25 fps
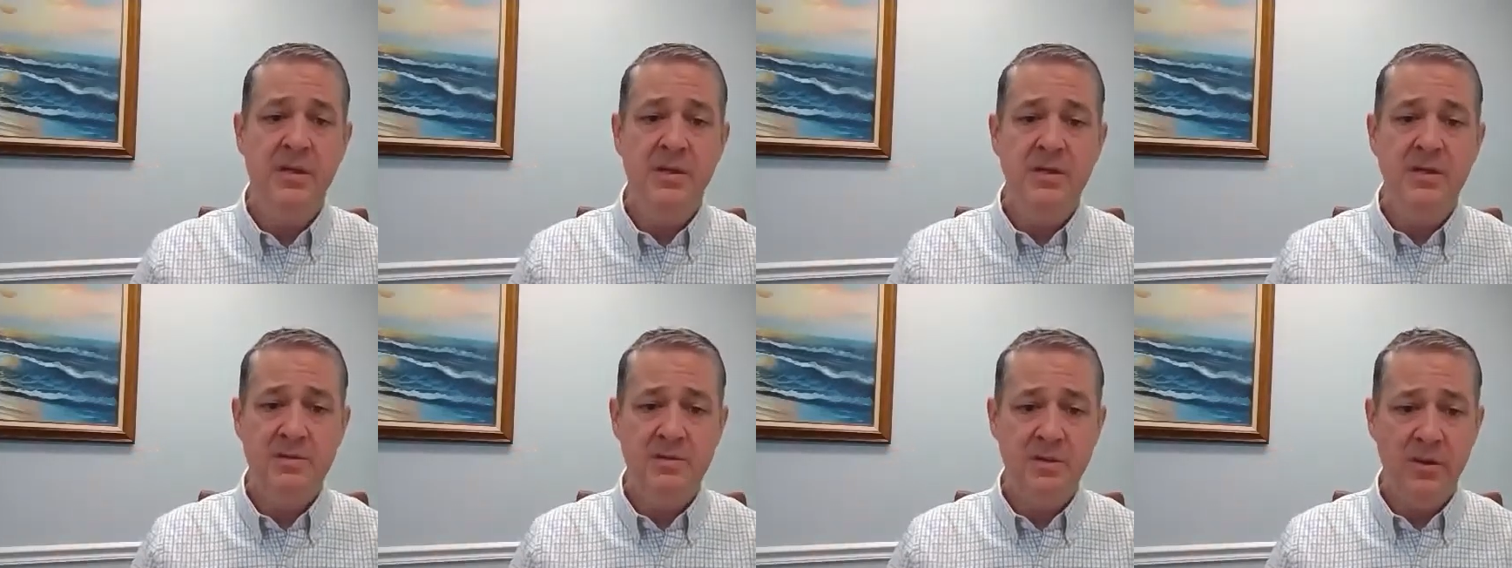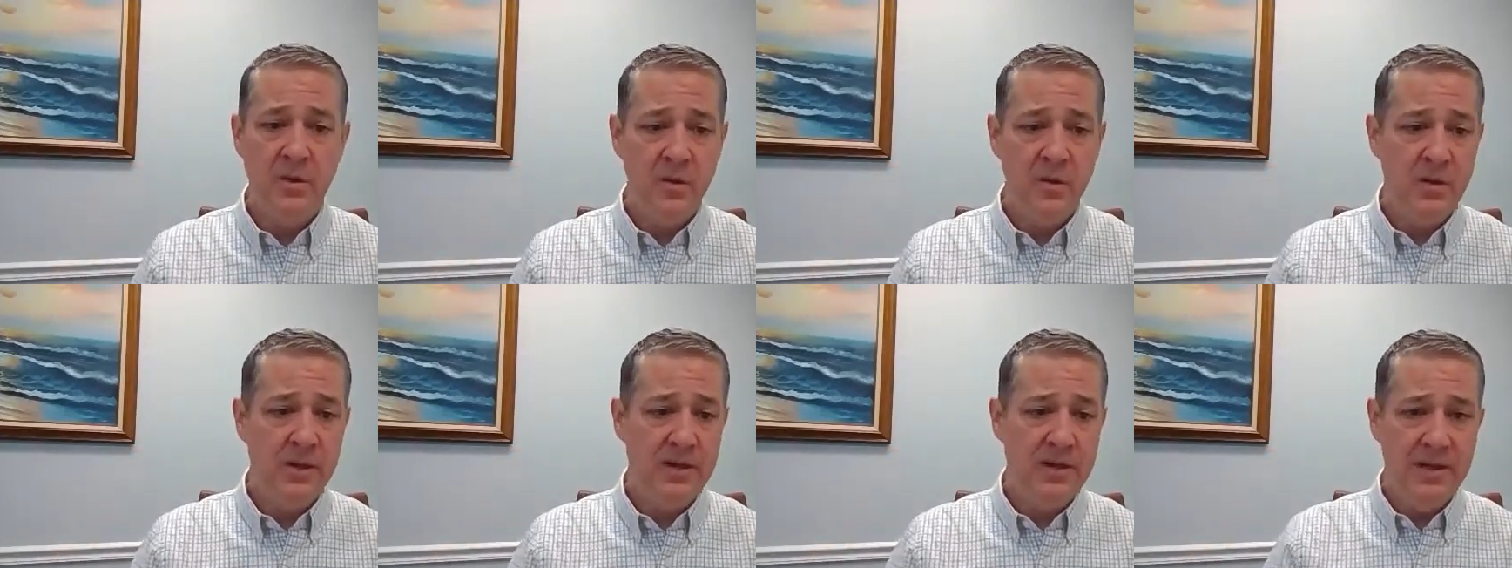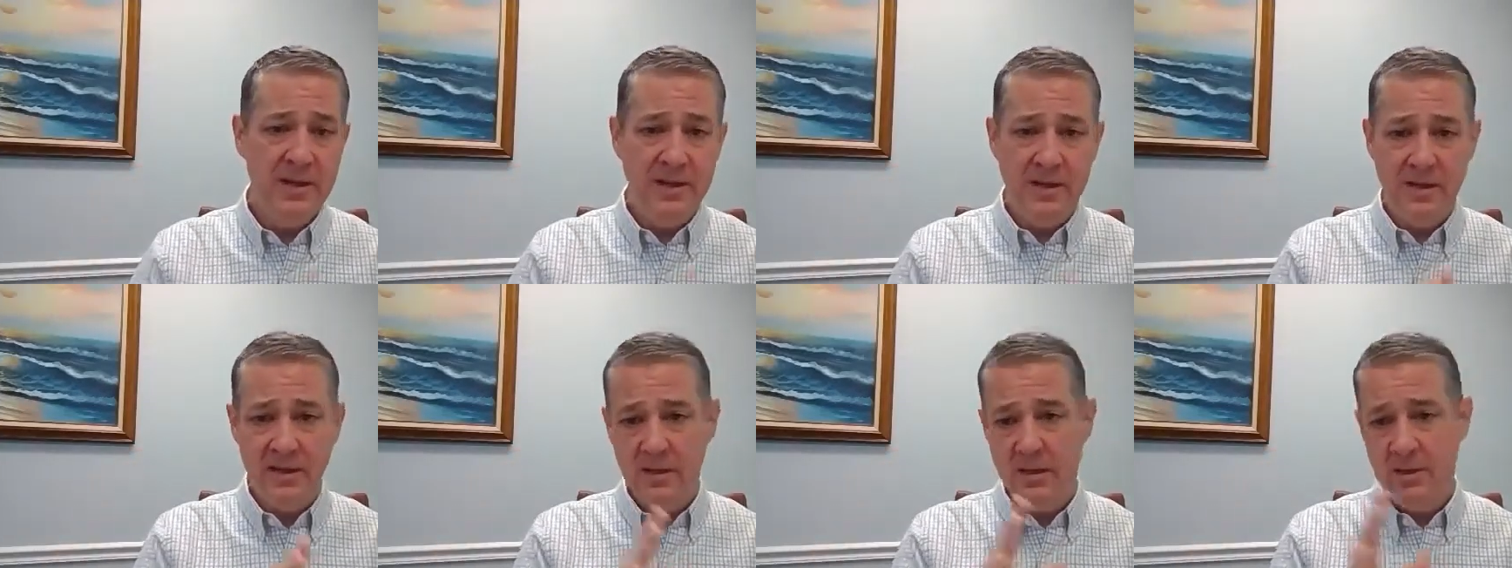So
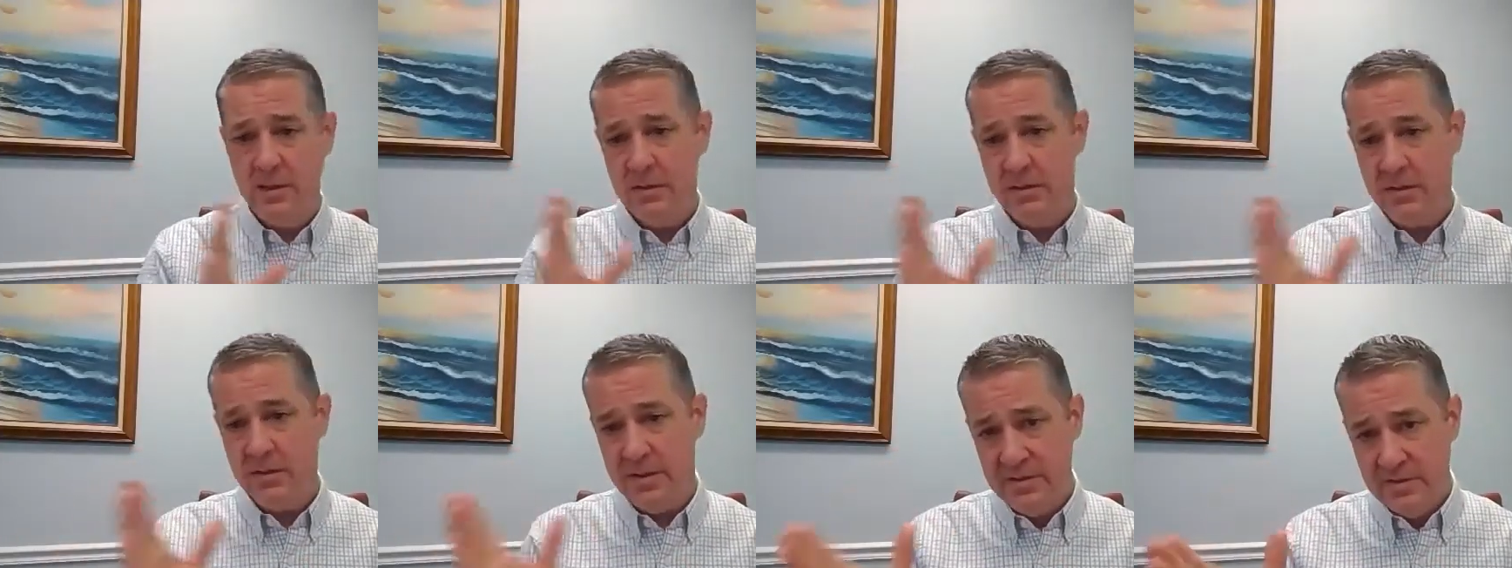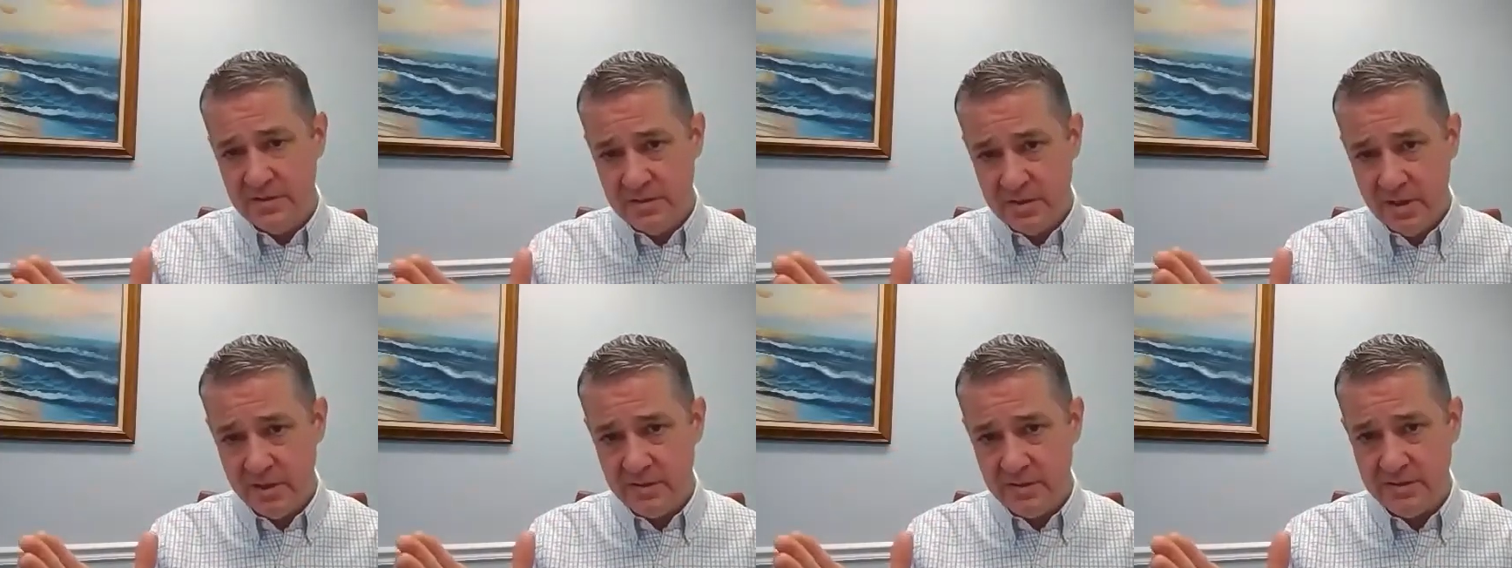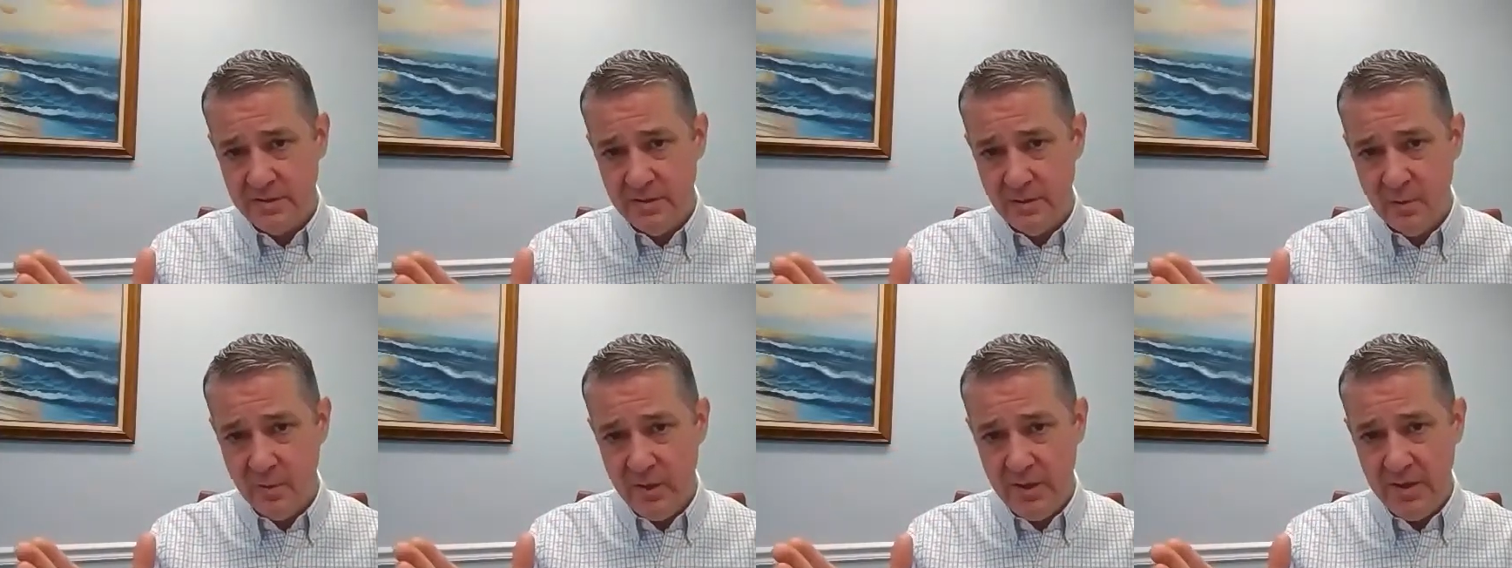in
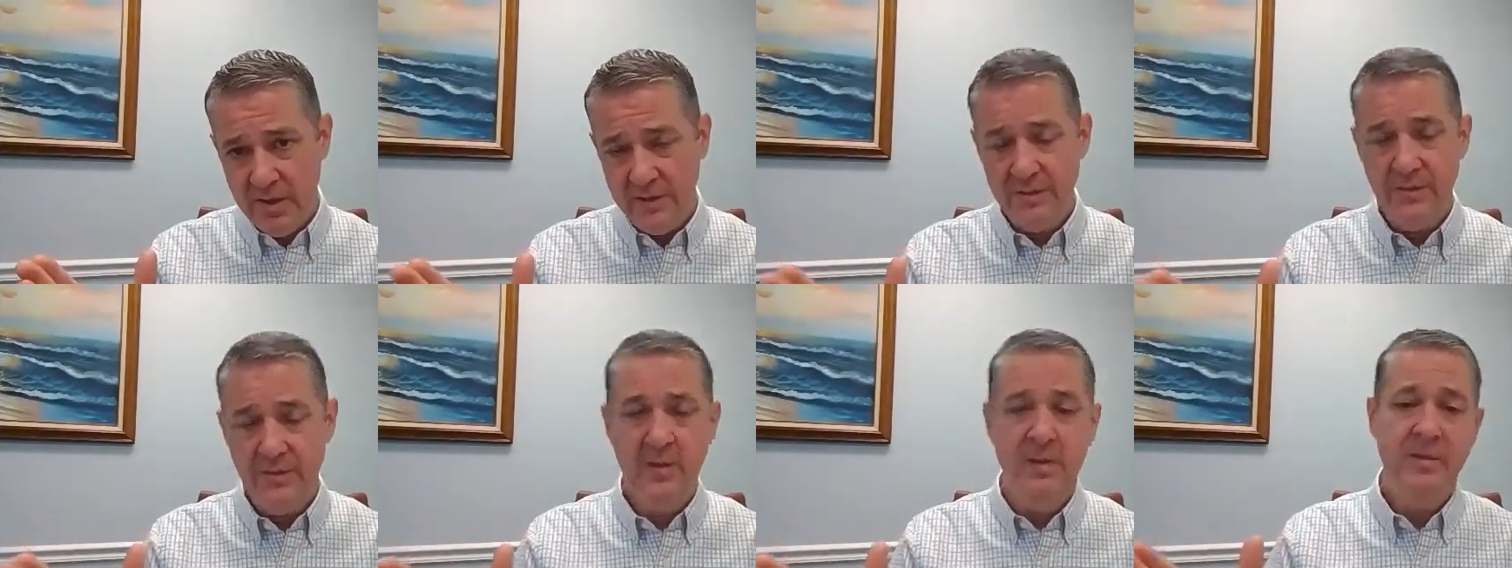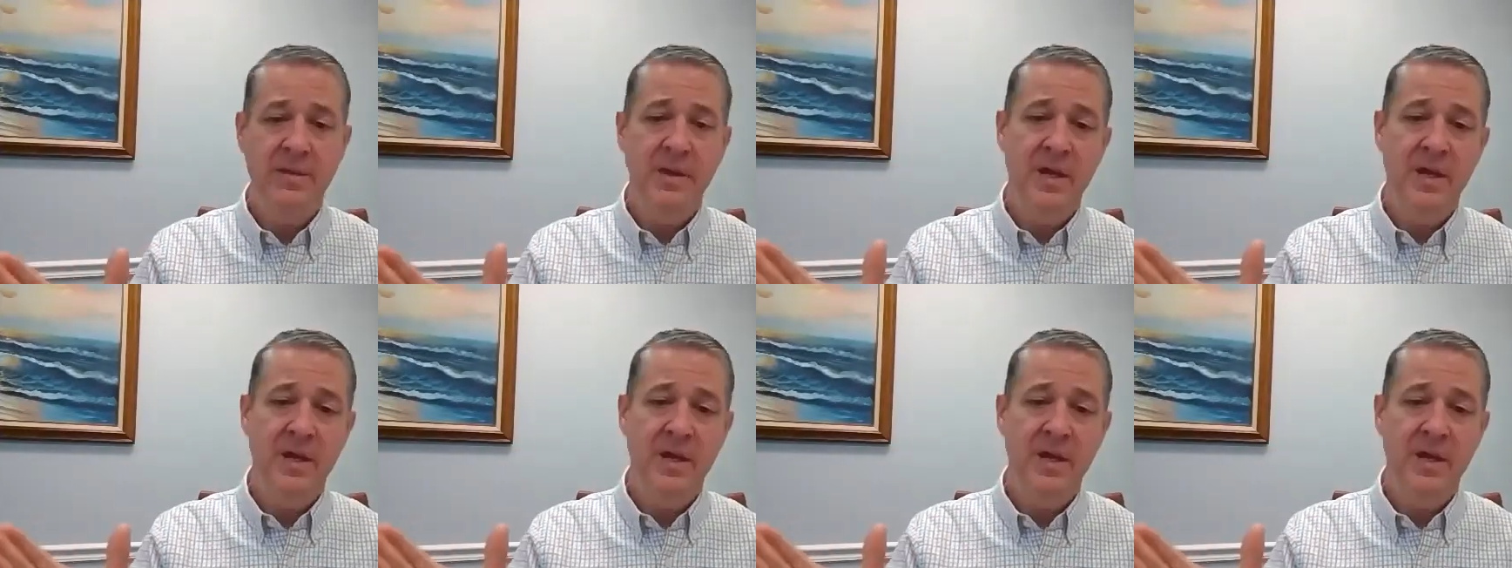conjunction with,